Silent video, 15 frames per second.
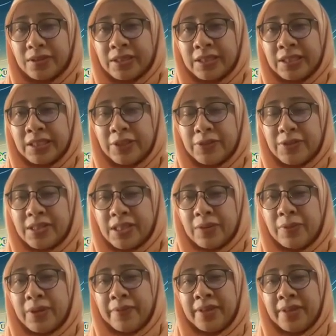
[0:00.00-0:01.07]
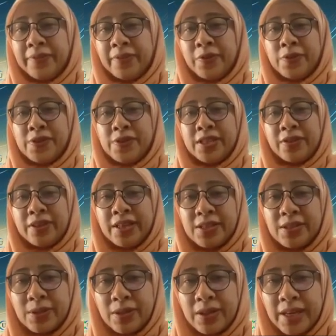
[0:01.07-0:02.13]
new star will have a different position.
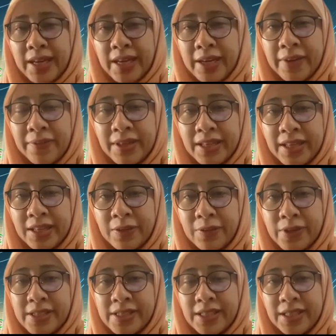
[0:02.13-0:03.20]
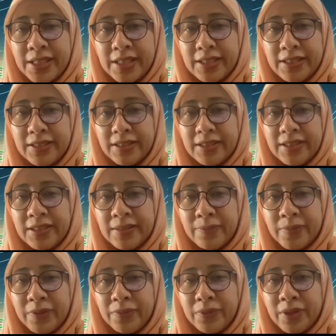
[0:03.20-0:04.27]
Okay, so I have another question here
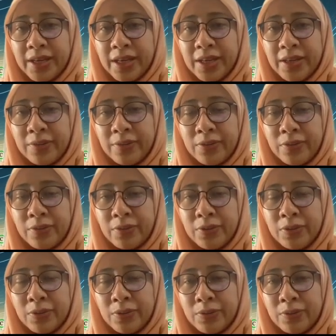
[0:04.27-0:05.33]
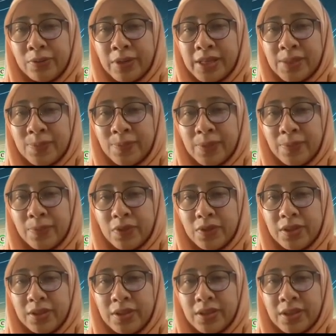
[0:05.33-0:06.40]
before I go to explain
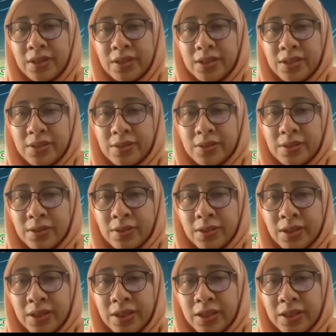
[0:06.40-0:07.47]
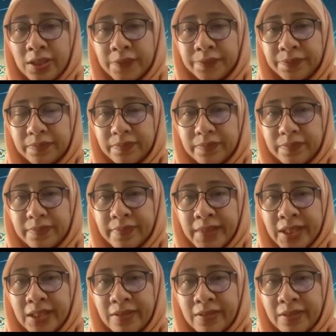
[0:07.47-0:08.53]
more. So,
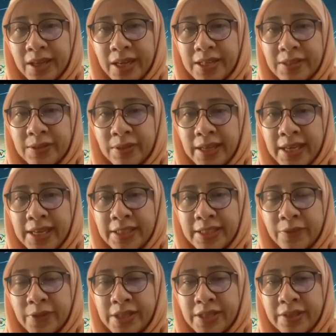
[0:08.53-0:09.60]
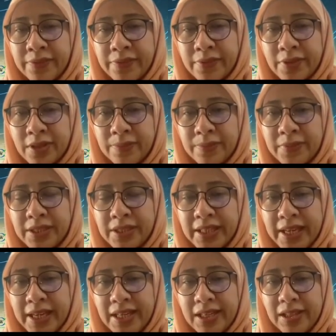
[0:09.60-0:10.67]
right, so there is a question from
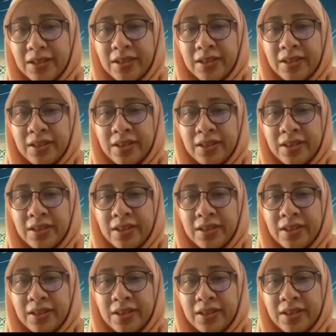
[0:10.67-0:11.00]
Daniel